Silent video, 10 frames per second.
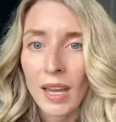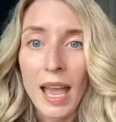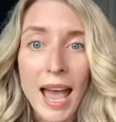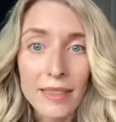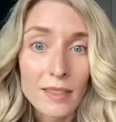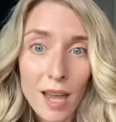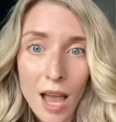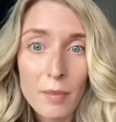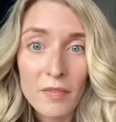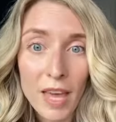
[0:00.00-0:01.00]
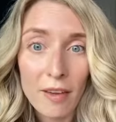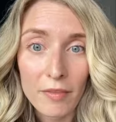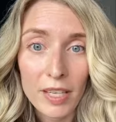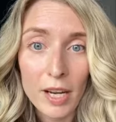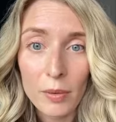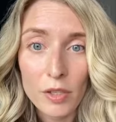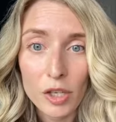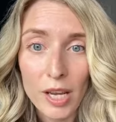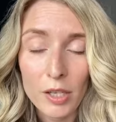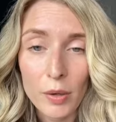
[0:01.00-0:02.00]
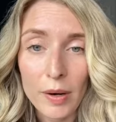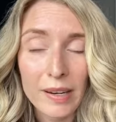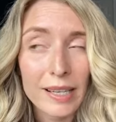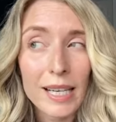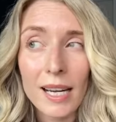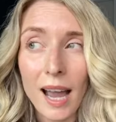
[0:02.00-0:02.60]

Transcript: At the time of that video in January,